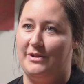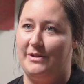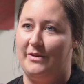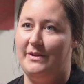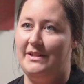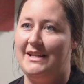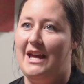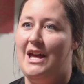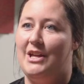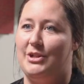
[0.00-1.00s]
the service,
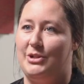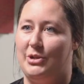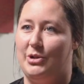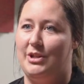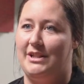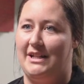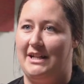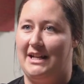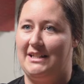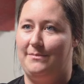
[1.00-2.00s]
the two that
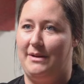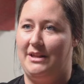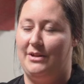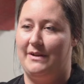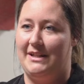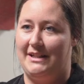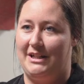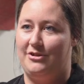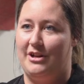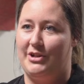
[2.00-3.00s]
stand out to me in the recent
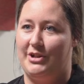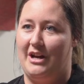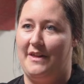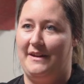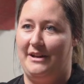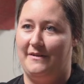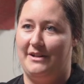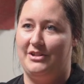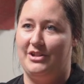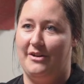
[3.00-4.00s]
introduction are the
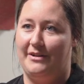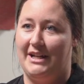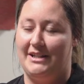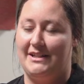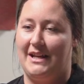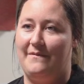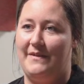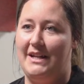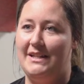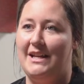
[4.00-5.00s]
increased childcare discount
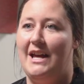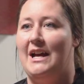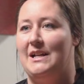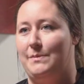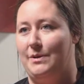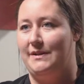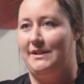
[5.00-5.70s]
fees as well as